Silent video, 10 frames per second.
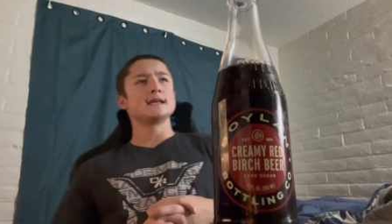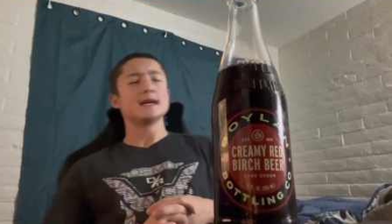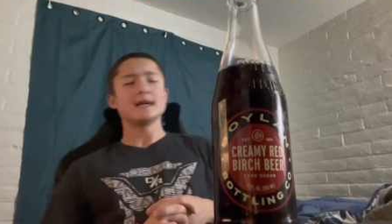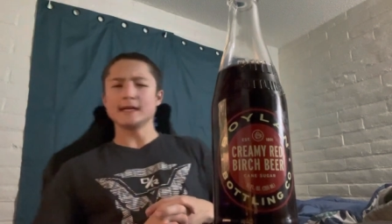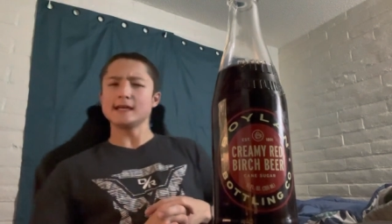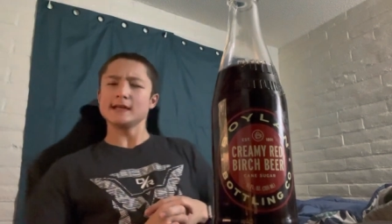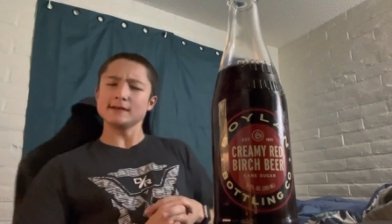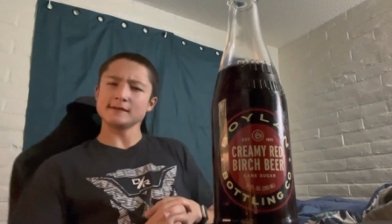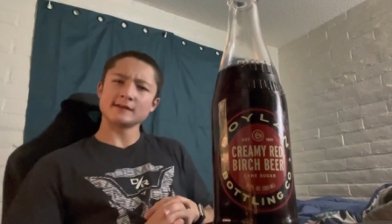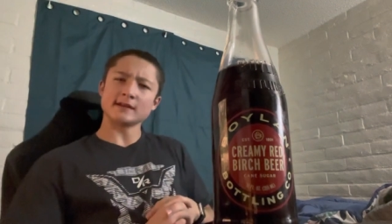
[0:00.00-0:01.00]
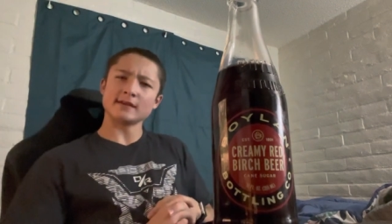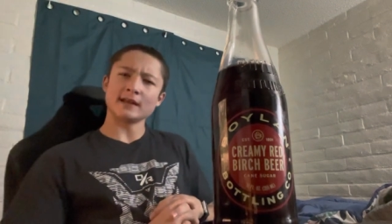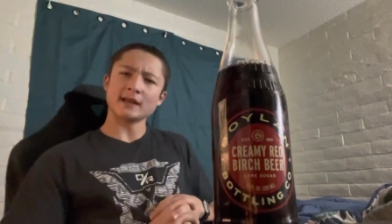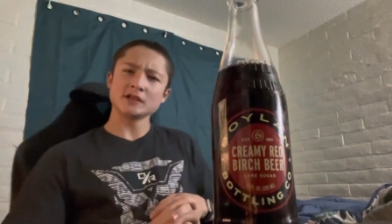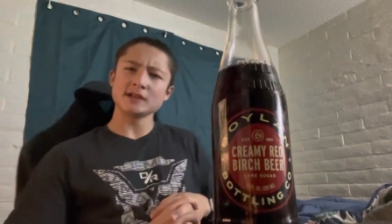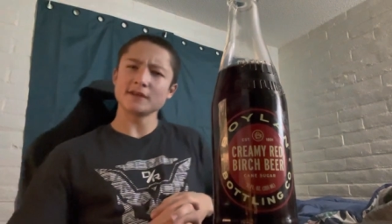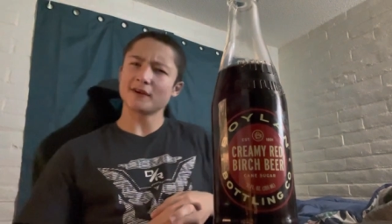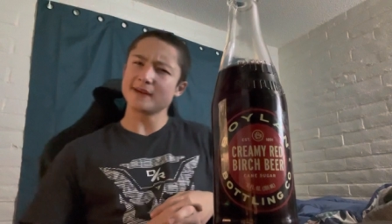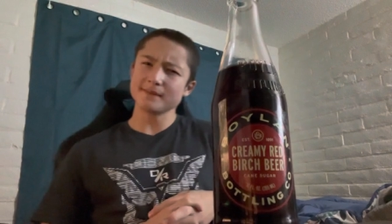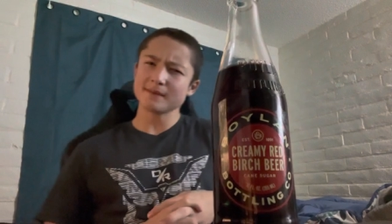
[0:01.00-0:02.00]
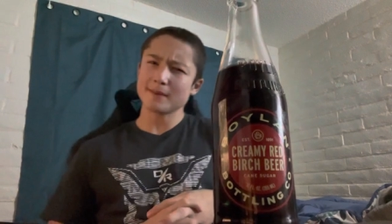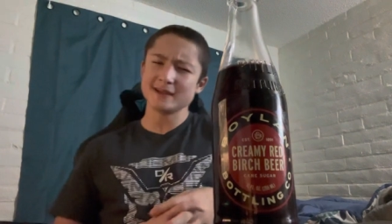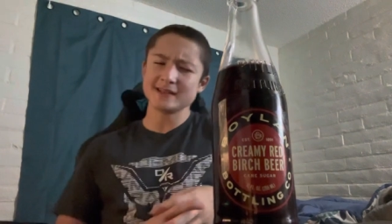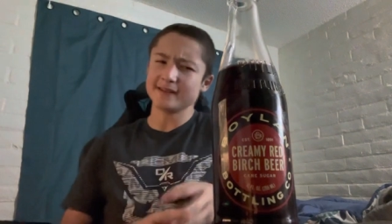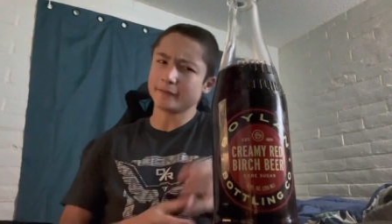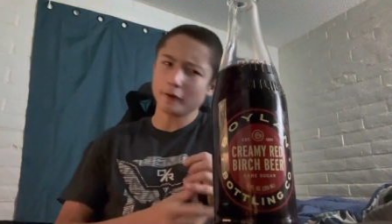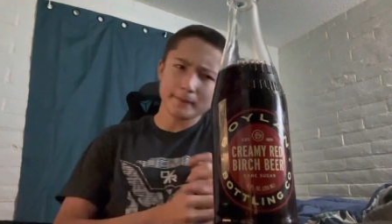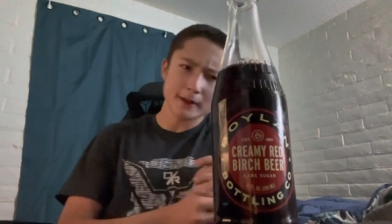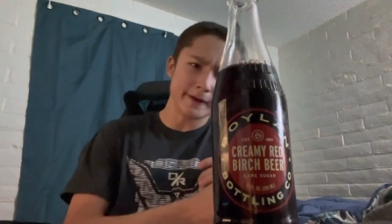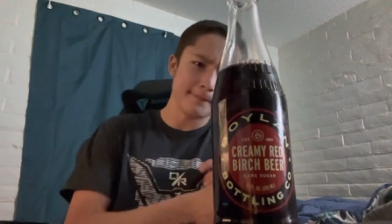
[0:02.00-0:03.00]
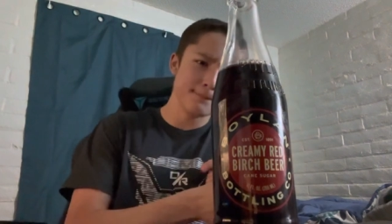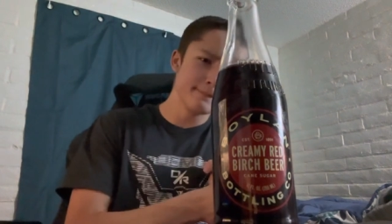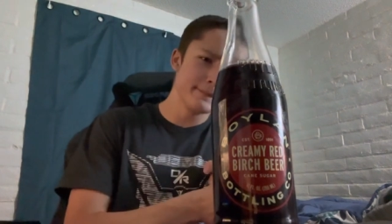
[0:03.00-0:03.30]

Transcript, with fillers: it, it is, it's an interesting flavor. I mean, it tastes like root beer, but